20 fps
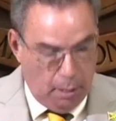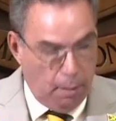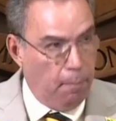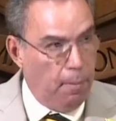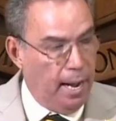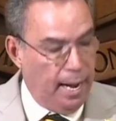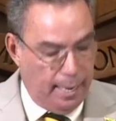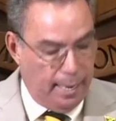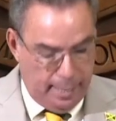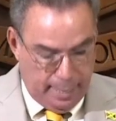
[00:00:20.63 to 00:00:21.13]

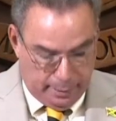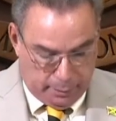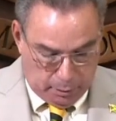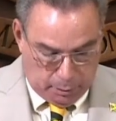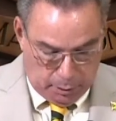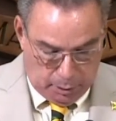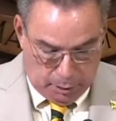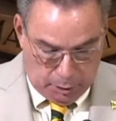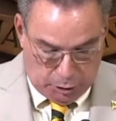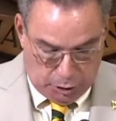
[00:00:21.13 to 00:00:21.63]
My letter
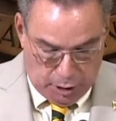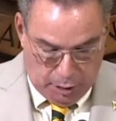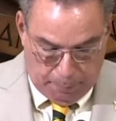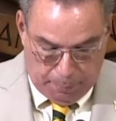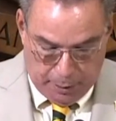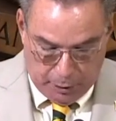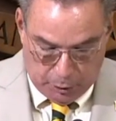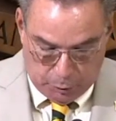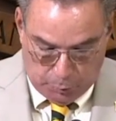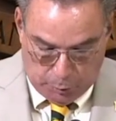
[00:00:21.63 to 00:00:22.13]
to the
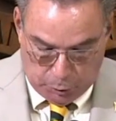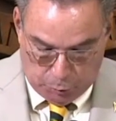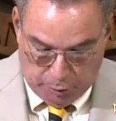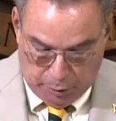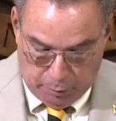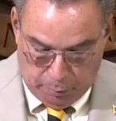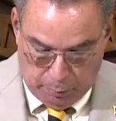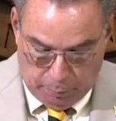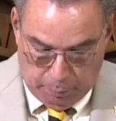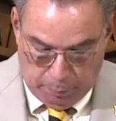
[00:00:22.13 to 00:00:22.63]
JPS was
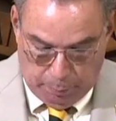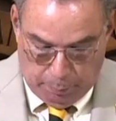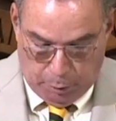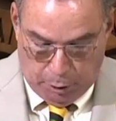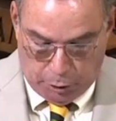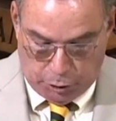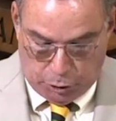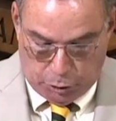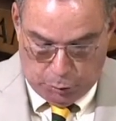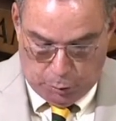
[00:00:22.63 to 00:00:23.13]
written
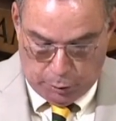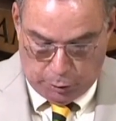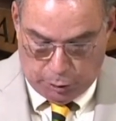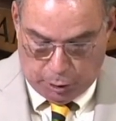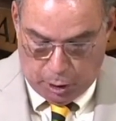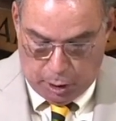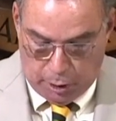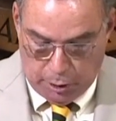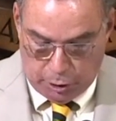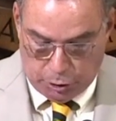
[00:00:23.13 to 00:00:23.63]
pursuant to
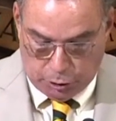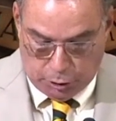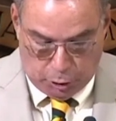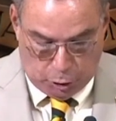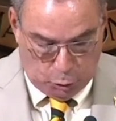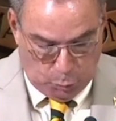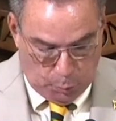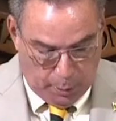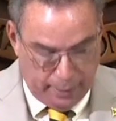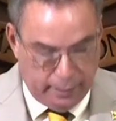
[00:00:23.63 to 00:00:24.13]
condition
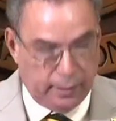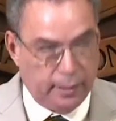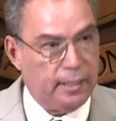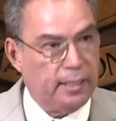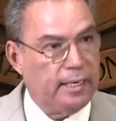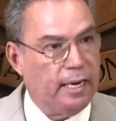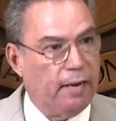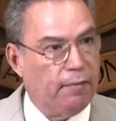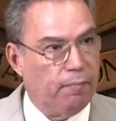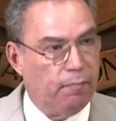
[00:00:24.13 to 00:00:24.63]

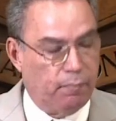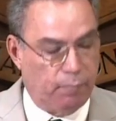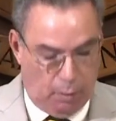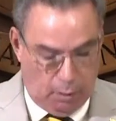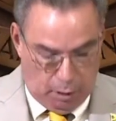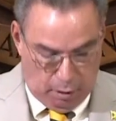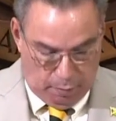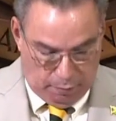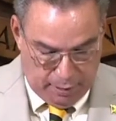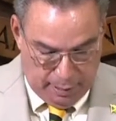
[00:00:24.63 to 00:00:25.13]
27
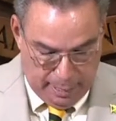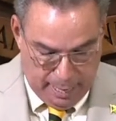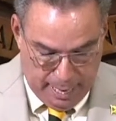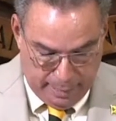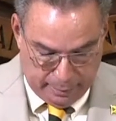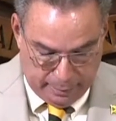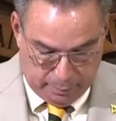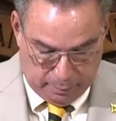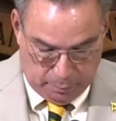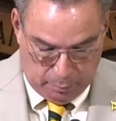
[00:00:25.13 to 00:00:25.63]
of the
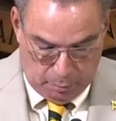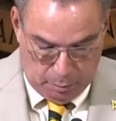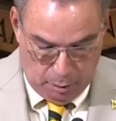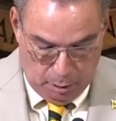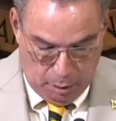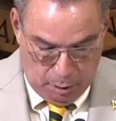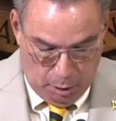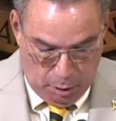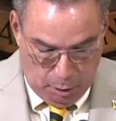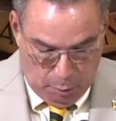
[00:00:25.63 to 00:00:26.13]
license,
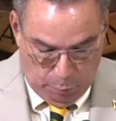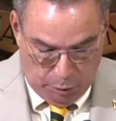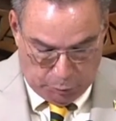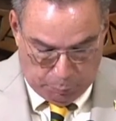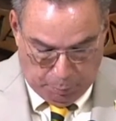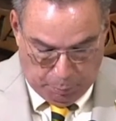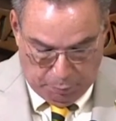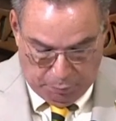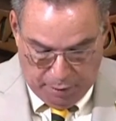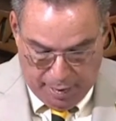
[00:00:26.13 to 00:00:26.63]

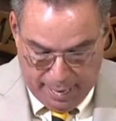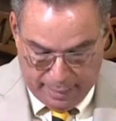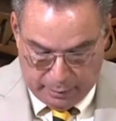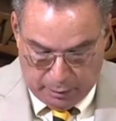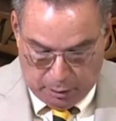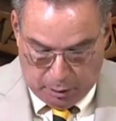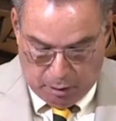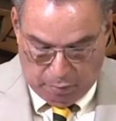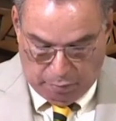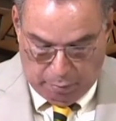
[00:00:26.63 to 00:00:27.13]
which provides
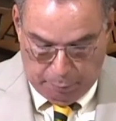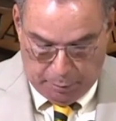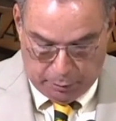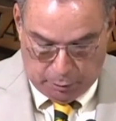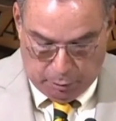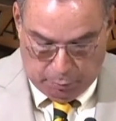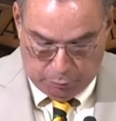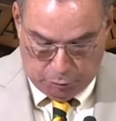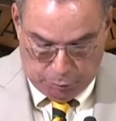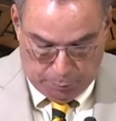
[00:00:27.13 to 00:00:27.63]
the
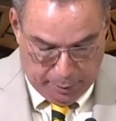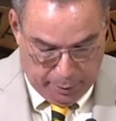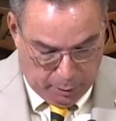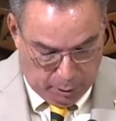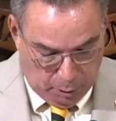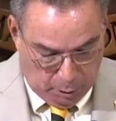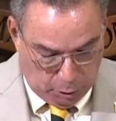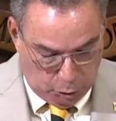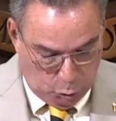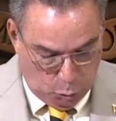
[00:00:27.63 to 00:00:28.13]
government of
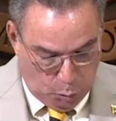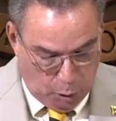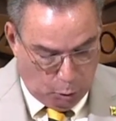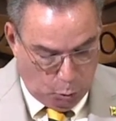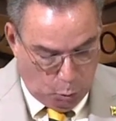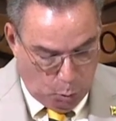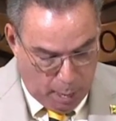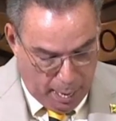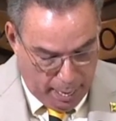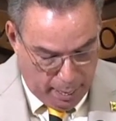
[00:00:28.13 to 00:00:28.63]
Jamaica to
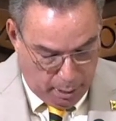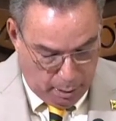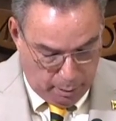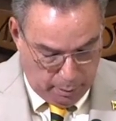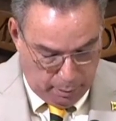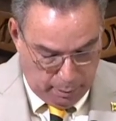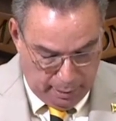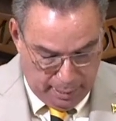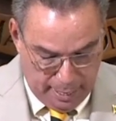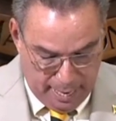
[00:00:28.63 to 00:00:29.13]
acquire
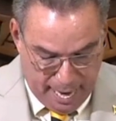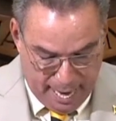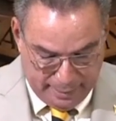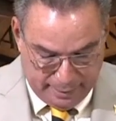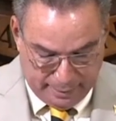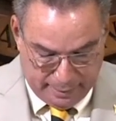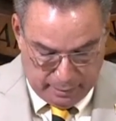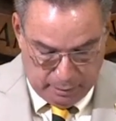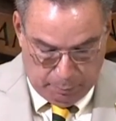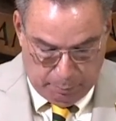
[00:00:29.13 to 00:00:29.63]
the
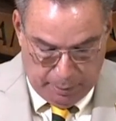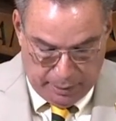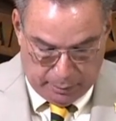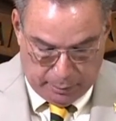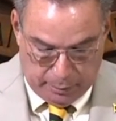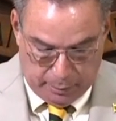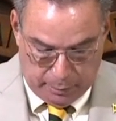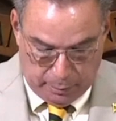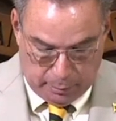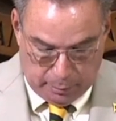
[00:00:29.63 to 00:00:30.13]
licensed
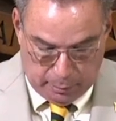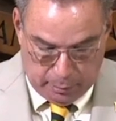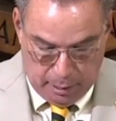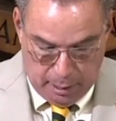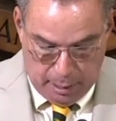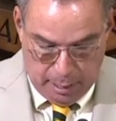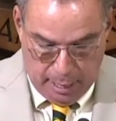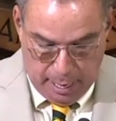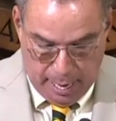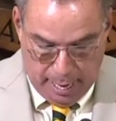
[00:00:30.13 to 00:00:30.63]
business
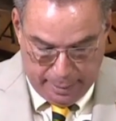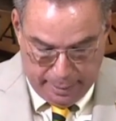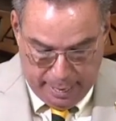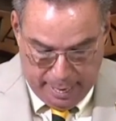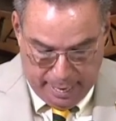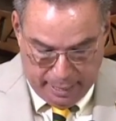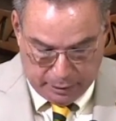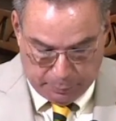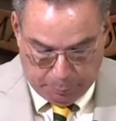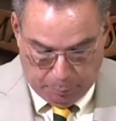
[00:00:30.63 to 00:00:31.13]
at the
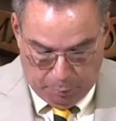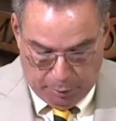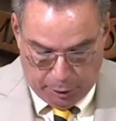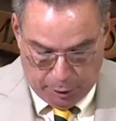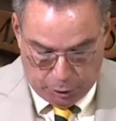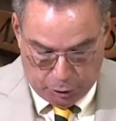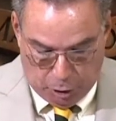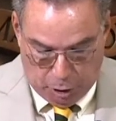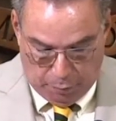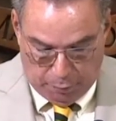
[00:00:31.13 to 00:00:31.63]

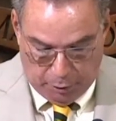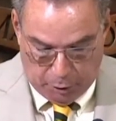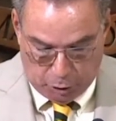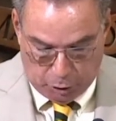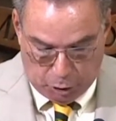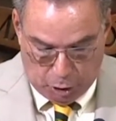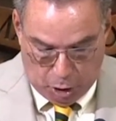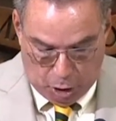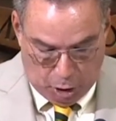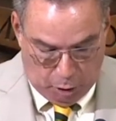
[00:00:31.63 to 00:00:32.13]
expiration of the
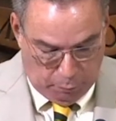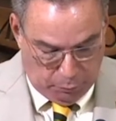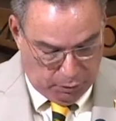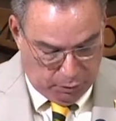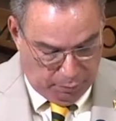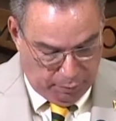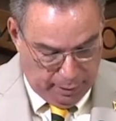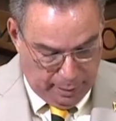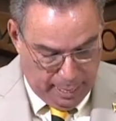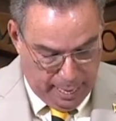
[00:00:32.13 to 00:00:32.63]
terms
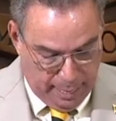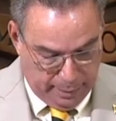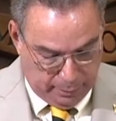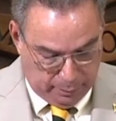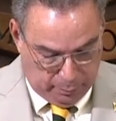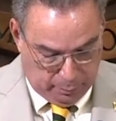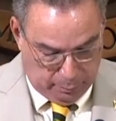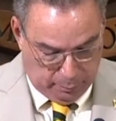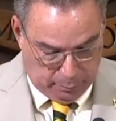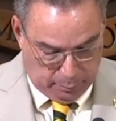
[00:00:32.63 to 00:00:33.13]
of the
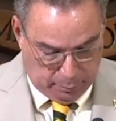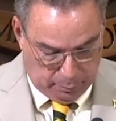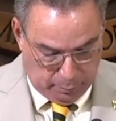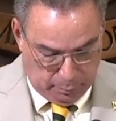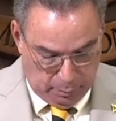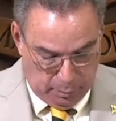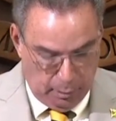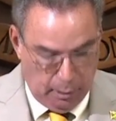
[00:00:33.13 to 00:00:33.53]
license.